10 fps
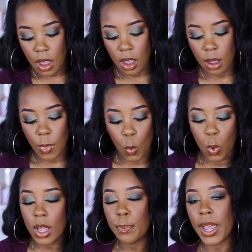Um,
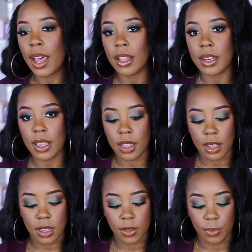one palette
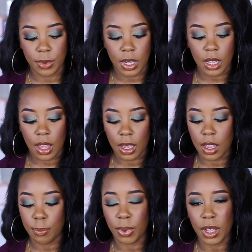is really like
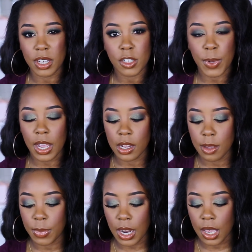a blush
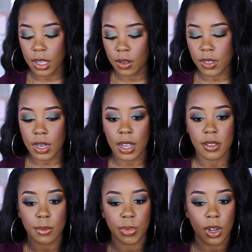palette, but I use it
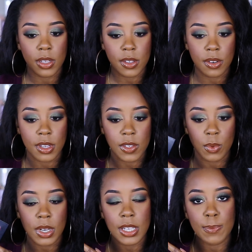as a bronzer. This
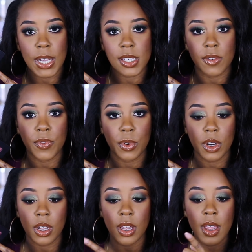one is by
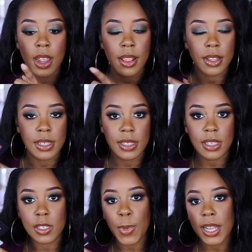Sephora. This is
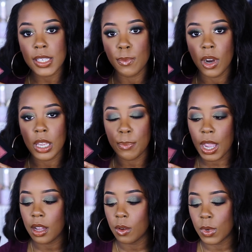the Spice Market
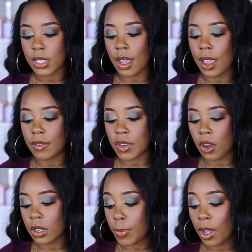palette, which I have
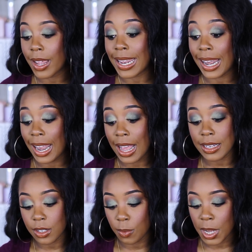talked about a
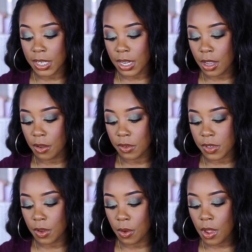lot on my channel.
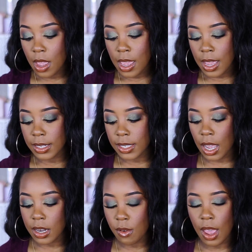So
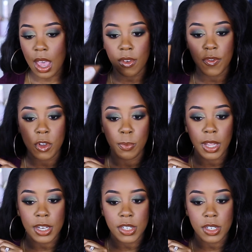inside you have a few
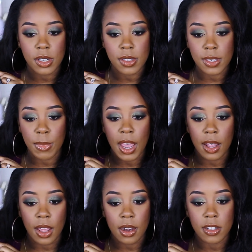blushes, some
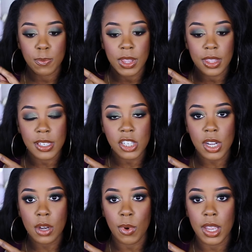highlighters, but this
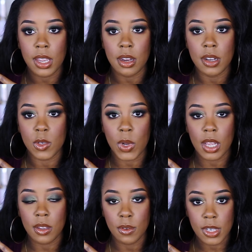shade right here is what
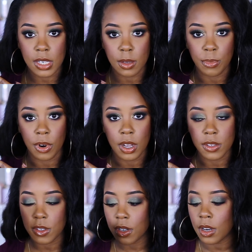I use as a
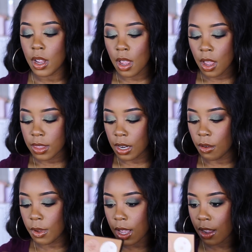bronzer. They
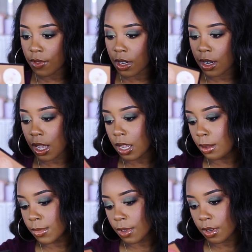don't have the
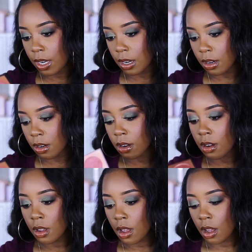names on here,
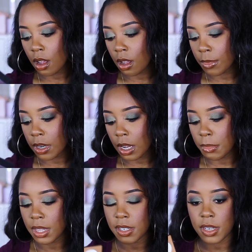um, the
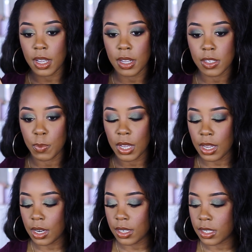name of the shades, but
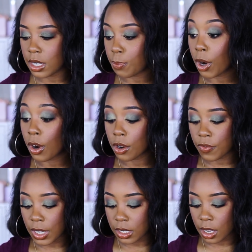it is the
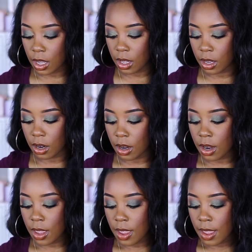perfect color
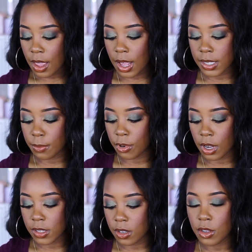as a
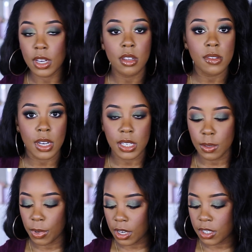bronzer. You can use it as
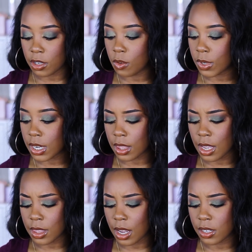a blush too, which I
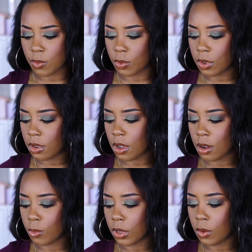think that is re
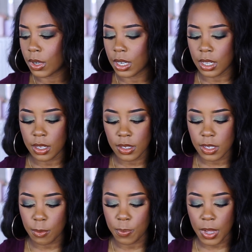um, really what it is,
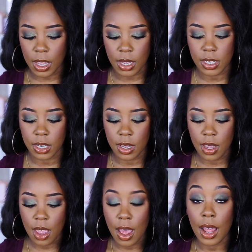but
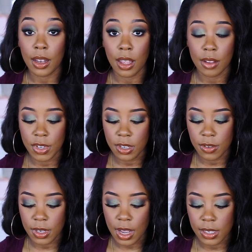I love to
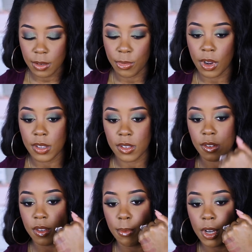use it as a
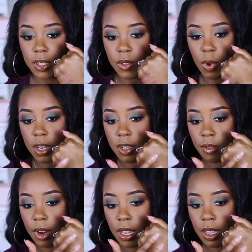bronzer. So I'm gonna swatch
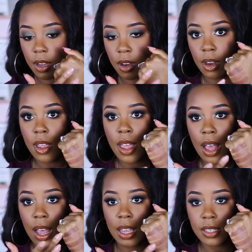it right here.
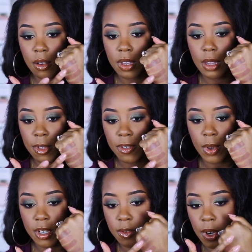I guess I'll keep the
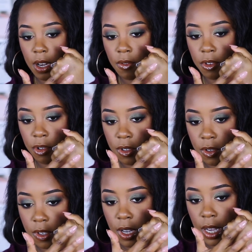swatches right here of the
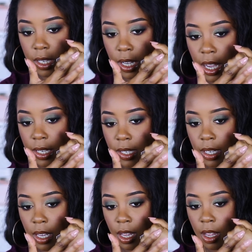drugstore so you guys can kind of
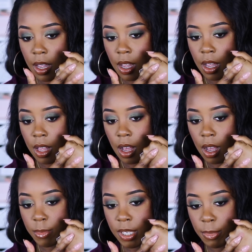see
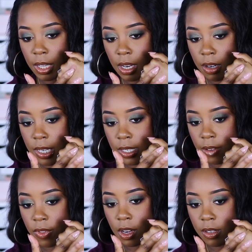um, similarities
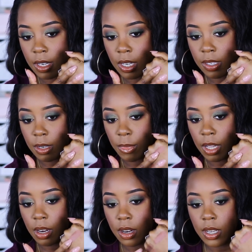if there's any
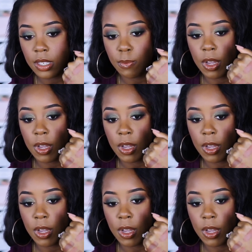similarities.